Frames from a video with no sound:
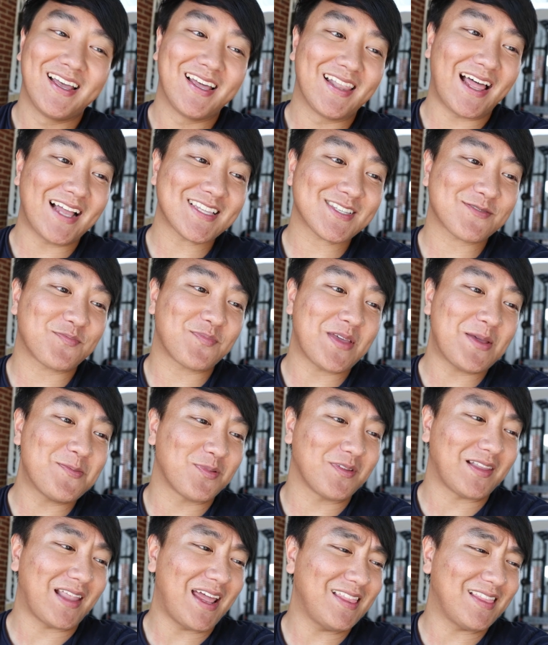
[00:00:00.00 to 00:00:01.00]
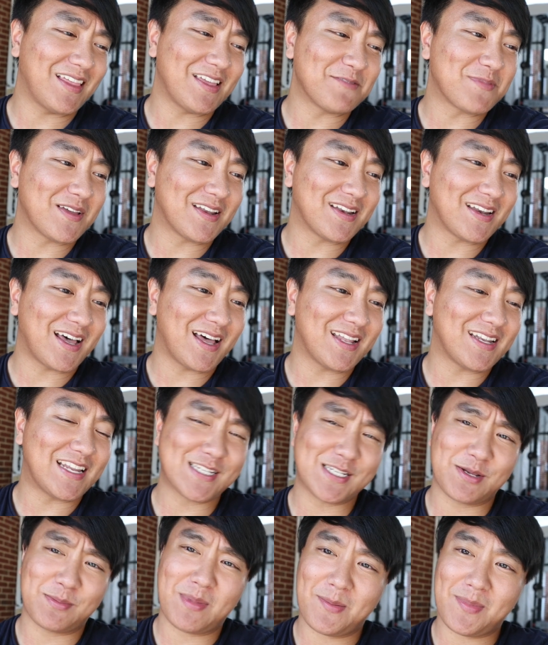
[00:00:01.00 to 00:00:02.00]
lots of people lately been
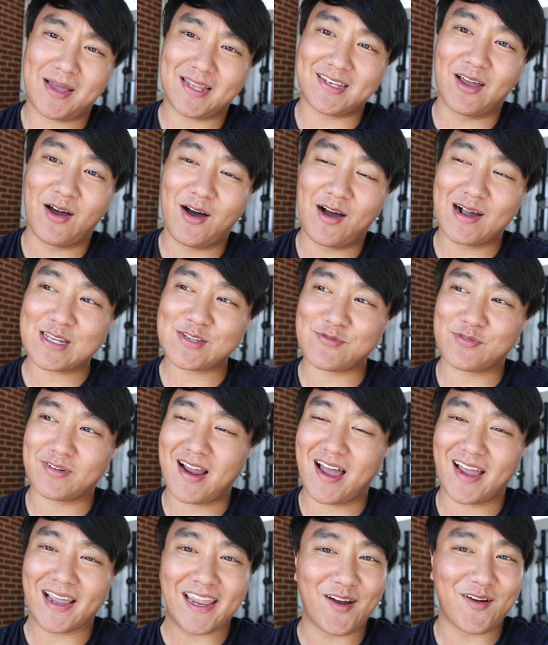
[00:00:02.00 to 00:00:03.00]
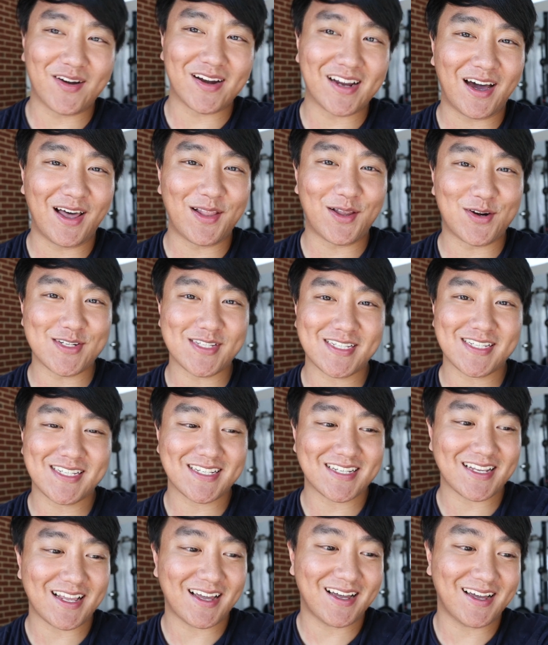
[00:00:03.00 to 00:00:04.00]
dissing about my dogs for not carrying
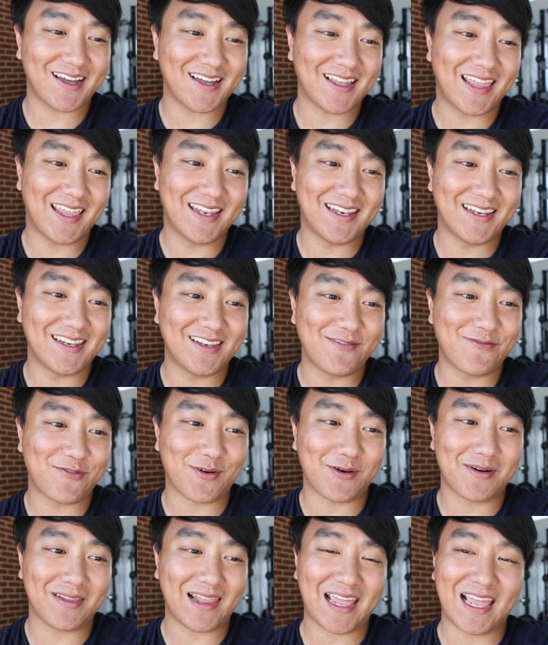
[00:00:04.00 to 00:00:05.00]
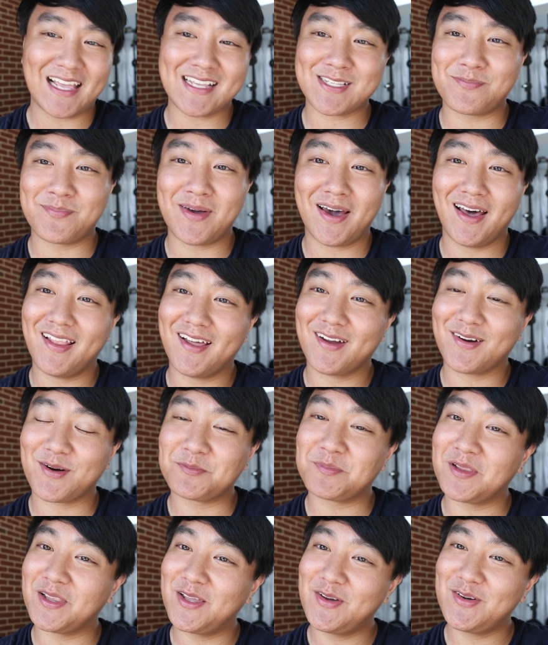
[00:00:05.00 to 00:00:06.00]
colors in for like Isabella
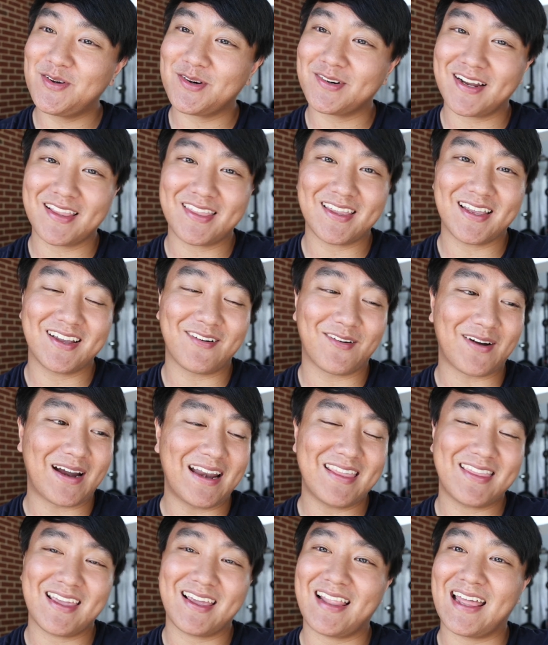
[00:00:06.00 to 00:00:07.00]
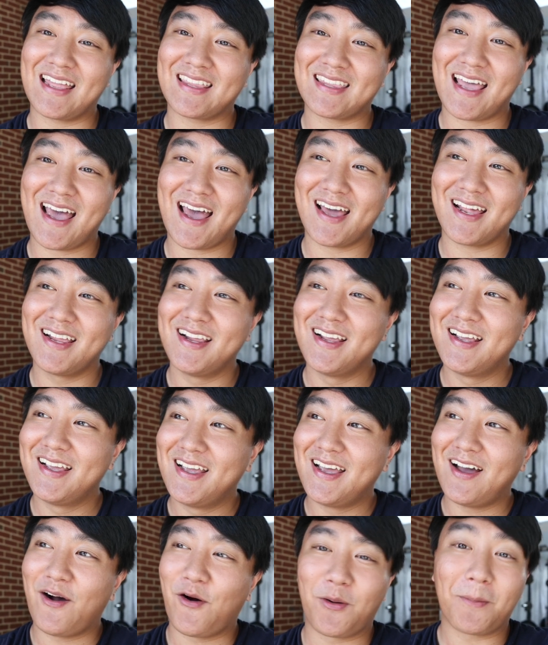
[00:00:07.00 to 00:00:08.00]
or Blue or nothing or anything like that,
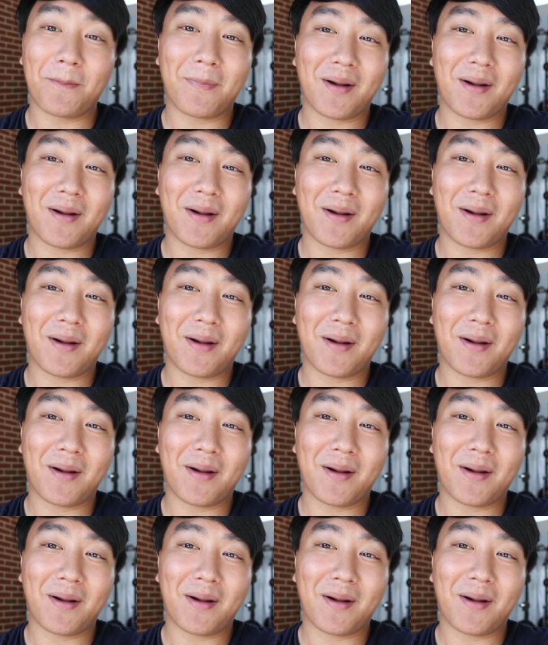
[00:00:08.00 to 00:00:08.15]
or